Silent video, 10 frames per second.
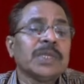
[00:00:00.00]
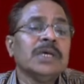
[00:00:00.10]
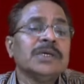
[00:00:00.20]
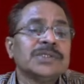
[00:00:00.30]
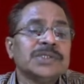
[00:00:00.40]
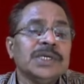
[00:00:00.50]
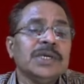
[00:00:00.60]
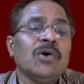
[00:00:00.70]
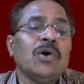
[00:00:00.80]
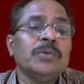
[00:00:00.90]

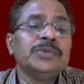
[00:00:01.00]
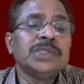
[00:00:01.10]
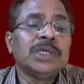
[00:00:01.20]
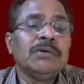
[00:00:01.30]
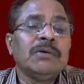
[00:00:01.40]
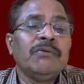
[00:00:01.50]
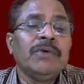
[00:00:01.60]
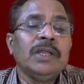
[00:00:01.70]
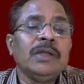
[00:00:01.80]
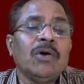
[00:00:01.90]
C, observed when